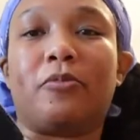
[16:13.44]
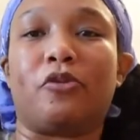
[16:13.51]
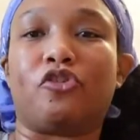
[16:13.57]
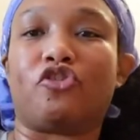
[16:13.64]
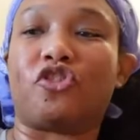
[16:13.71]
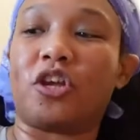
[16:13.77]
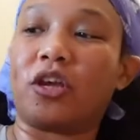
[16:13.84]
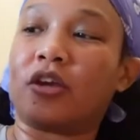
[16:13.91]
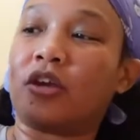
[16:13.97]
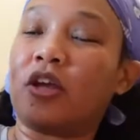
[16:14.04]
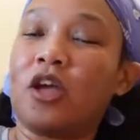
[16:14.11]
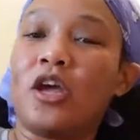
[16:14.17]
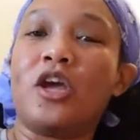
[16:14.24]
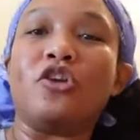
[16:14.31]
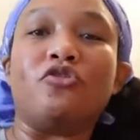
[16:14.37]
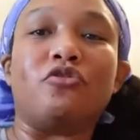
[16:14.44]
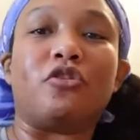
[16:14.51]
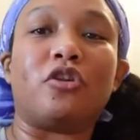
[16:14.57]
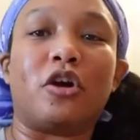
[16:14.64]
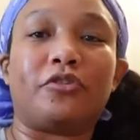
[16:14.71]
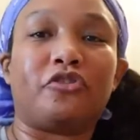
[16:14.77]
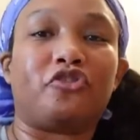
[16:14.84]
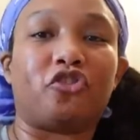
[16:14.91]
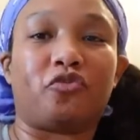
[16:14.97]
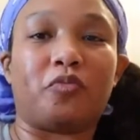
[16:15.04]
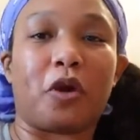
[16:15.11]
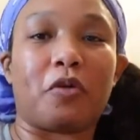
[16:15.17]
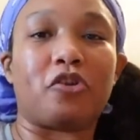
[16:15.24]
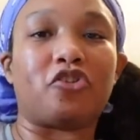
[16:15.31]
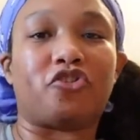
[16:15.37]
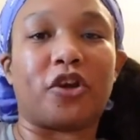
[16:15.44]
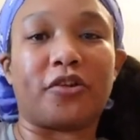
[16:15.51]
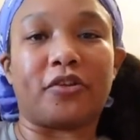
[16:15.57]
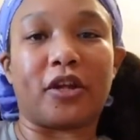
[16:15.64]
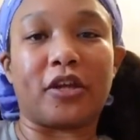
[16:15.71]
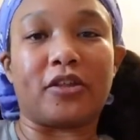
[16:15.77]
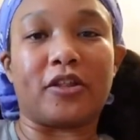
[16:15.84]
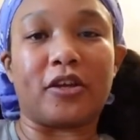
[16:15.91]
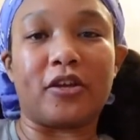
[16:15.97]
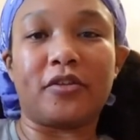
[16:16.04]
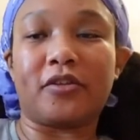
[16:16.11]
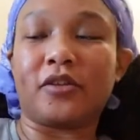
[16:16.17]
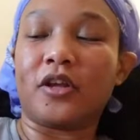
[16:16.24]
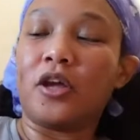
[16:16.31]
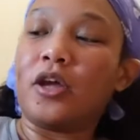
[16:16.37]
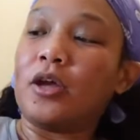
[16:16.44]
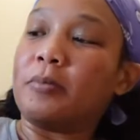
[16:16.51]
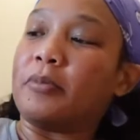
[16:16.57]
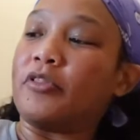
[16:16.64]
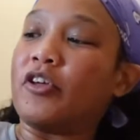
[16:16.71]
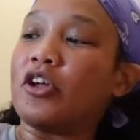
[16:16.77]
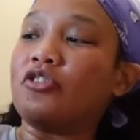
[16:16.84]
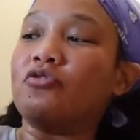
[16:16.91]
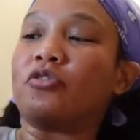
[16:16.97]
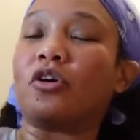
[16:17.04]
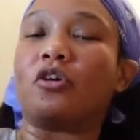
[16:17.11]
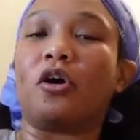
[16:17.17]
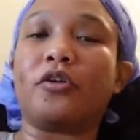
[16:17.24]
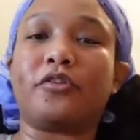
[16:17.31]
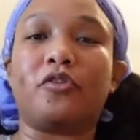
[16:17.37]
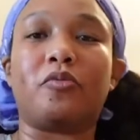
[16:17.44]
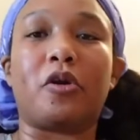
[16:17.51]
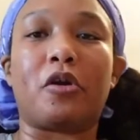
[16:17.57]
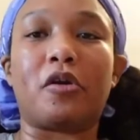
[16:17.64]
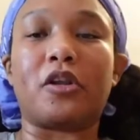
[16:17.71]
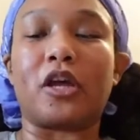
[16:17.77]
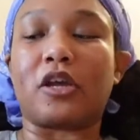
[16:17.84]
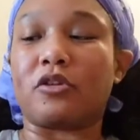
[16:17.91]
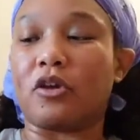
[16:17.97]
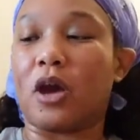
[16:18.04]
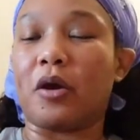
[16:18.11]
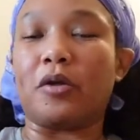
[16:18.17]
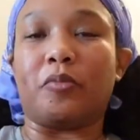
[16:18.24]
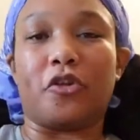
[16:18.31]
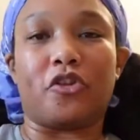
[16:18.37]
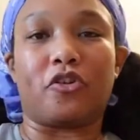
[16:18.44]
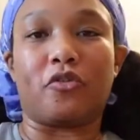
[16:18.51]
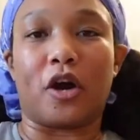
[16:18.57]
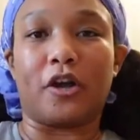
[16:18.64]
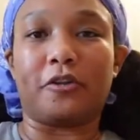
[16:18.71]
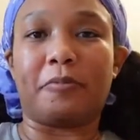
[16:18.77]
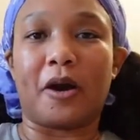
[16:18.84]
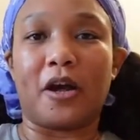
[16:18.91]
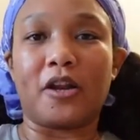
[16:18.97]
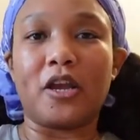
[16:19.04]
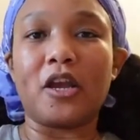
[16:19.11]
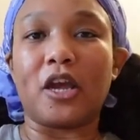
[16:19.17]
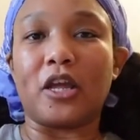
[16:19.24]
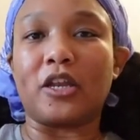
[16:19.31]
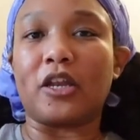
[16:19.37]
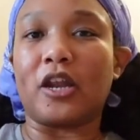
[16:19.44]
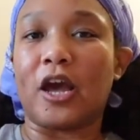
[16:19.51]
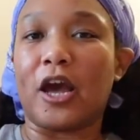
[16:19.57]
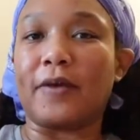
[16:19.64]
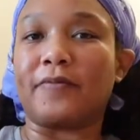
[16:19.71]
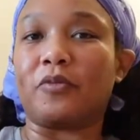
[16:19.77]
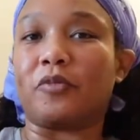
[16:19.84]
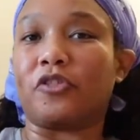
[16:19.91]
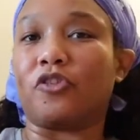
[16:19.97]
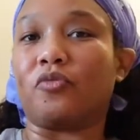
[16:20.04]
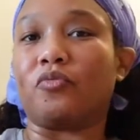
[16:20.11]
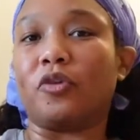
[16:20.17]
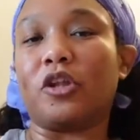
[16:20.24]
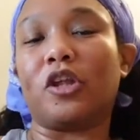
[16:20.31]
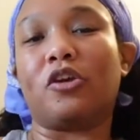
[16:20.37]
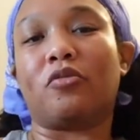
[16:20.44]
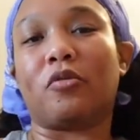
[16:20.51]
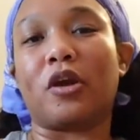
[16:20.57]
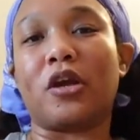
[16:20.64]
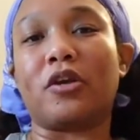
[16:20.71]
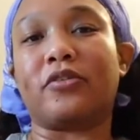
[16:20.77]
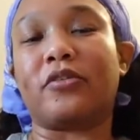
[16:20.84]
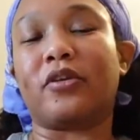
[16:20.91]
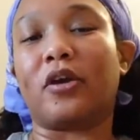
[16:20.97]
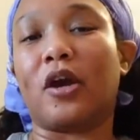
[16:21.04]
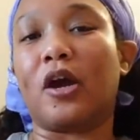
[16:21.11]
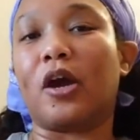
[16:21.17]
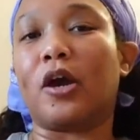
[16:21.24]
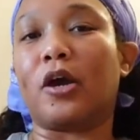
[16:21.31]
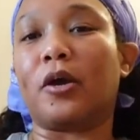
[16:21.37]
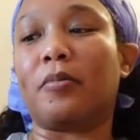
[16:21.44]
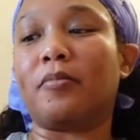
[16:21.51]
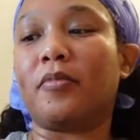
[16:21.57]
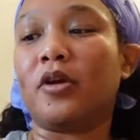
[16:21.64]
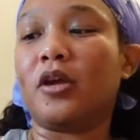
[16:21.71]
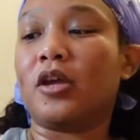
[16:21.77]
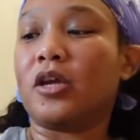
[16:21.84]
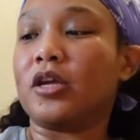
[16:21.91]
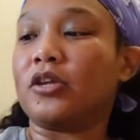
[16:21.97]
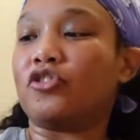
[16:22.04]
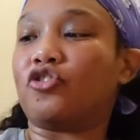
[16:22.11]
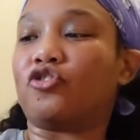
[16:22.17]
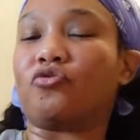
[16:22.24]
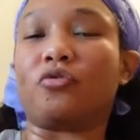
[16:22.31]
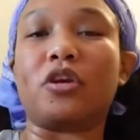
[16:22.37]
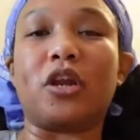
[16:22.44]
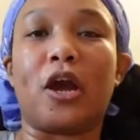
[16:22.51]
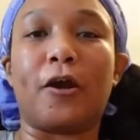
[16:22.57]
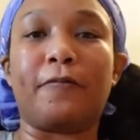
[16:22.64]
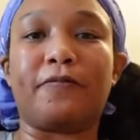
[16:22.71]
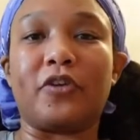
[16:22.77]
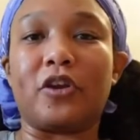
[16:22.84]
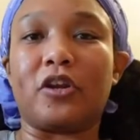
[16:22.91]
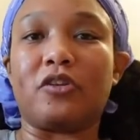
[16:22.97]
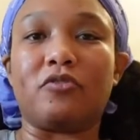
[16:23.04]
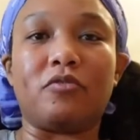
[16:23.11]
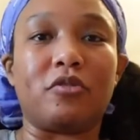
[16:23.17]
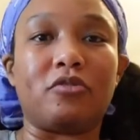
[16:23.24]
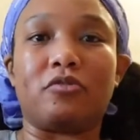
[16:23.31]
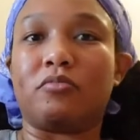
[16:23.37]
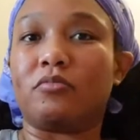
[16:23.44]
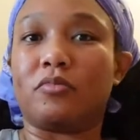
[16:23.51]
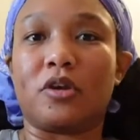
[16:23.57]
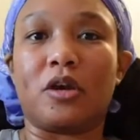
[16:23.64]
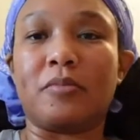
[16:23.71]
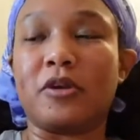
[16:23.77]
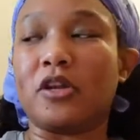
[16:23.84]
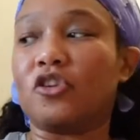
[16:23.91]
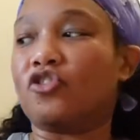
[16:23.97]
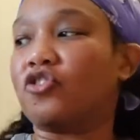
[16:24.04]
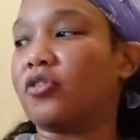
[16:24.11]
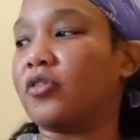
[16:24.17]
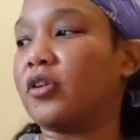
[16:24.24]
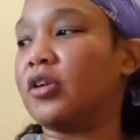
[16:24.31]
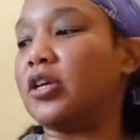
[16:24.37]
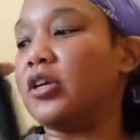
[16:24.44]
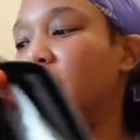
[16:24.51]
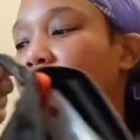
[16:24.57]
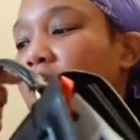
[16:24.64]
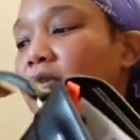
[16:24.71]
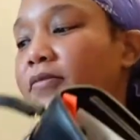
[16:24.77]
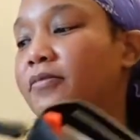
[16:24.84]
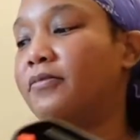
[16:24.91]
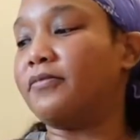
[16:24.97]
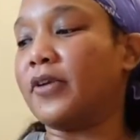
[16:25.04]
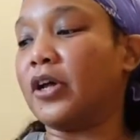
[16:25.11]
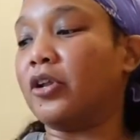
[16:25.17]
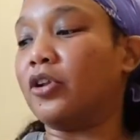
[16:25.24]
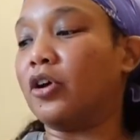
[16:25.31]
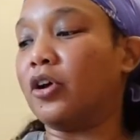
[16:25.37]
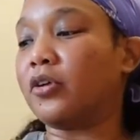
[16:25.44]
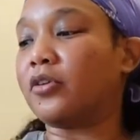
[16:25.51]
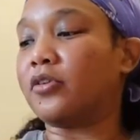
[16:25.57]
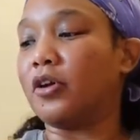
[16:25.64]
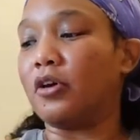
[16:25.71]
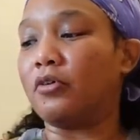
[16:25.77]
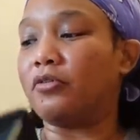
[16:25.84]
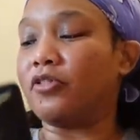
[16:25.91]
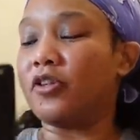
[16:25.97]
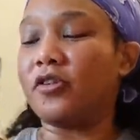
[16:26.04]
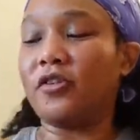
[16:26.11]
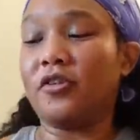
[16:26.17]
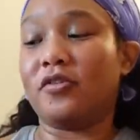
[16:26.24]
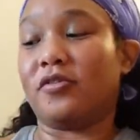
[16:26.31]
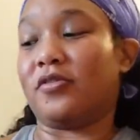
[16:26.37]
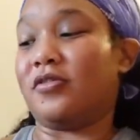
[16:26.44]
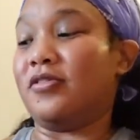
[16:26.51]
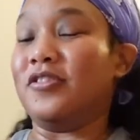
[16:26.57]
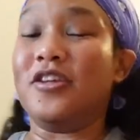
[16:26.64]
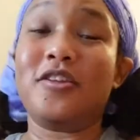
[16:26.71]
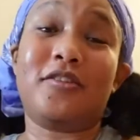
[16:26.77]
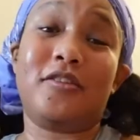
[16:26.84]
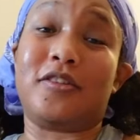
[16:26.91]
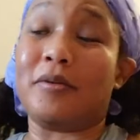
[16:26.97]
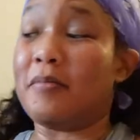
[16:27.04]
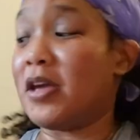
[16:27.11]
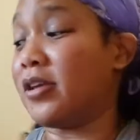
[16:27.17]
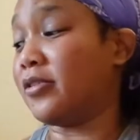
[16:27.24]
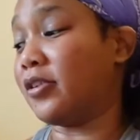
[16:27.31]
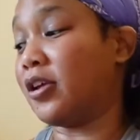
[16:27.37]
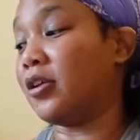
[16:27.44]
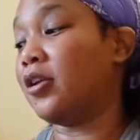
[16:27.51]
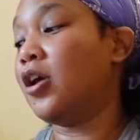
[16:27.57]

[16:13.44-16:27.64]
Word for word: it more chic. You can also just wear it just like this, but then you can also wear it like uh, with a crossbody and then have it with a really great um, street outfit. And I mean, it's just an easy, fun look. So this is, this is amazing.